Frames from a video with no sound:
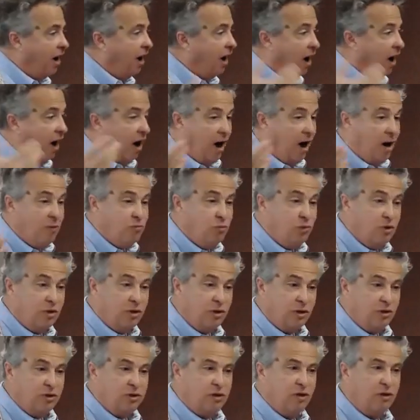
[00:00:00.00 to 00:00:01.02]
I'm going
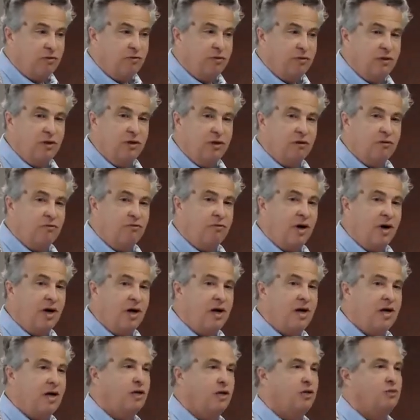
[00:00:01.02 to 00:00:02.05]
to self
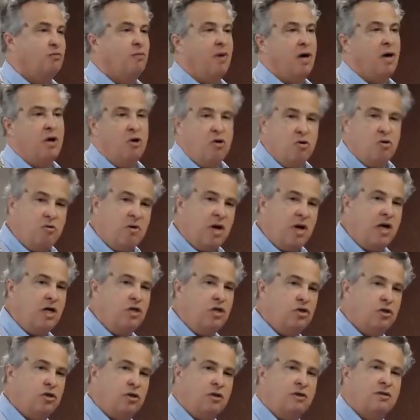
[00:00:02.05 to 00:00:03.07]
identify as my own
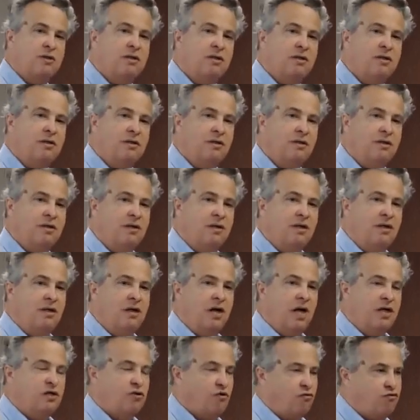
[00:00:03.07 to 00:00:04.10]
agent,
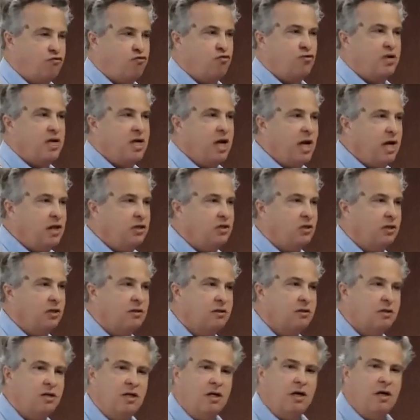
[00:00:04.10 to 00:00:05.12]
as a free
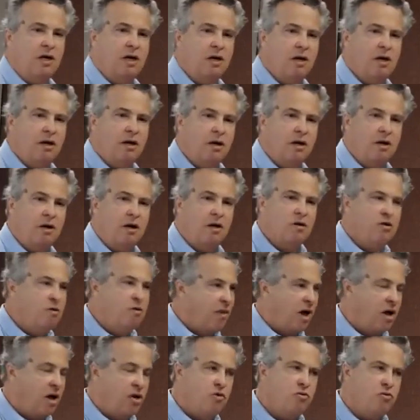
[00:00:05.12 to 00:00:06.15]
agent, under
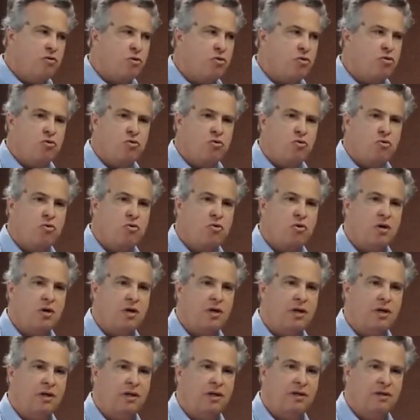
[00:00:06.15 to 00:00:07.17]
my own
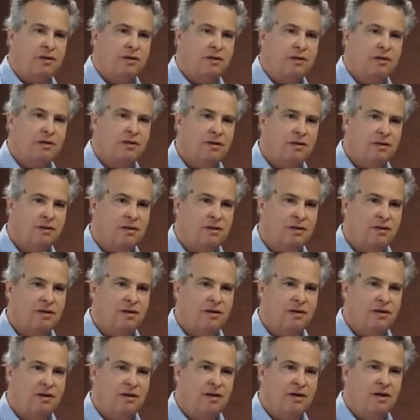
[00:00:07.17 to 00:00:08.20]
authority,
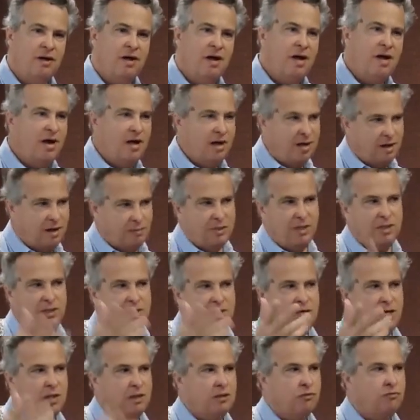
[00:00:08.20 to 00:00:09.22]
and I'm going to
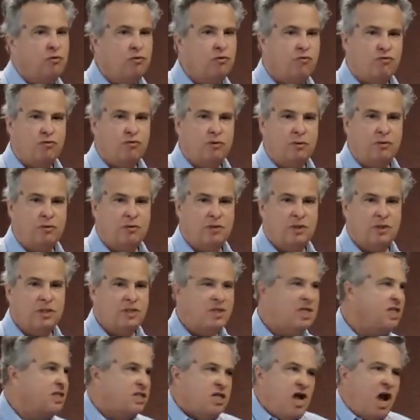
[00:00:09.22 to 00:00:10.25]
take of the fruit.
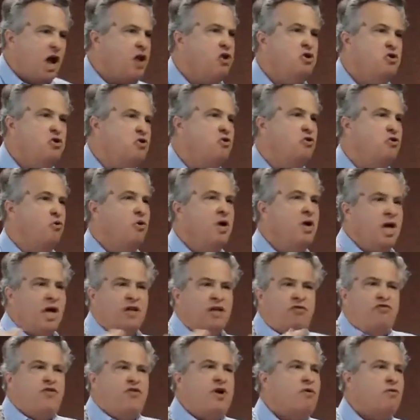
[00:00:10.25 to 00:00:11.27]
See, it's not new,
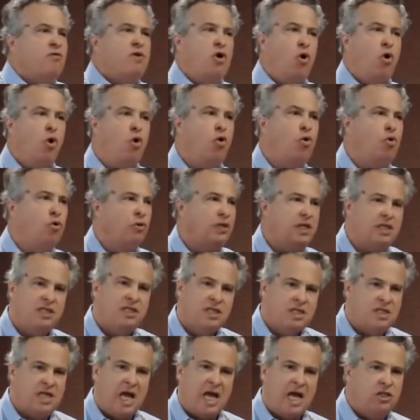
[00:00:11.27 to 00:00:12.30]
it's very old, it's
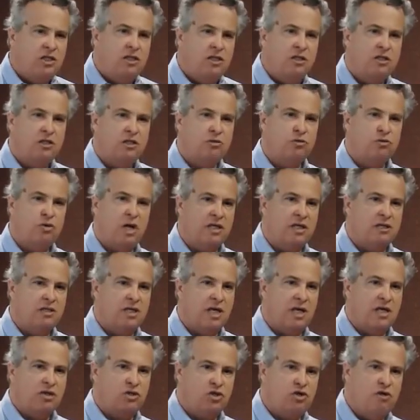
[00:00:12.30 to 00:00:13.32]
as ancient as, as,
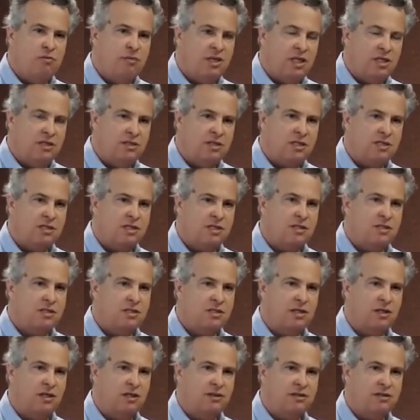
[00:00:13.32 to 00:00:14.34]
as human existence
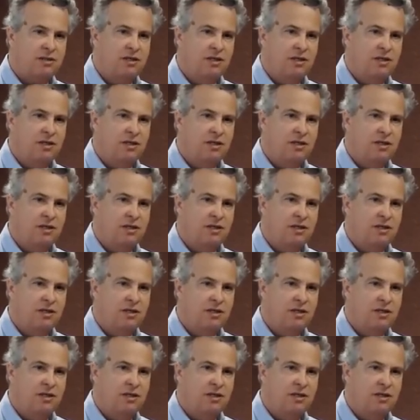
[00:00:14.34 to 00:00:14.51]
is.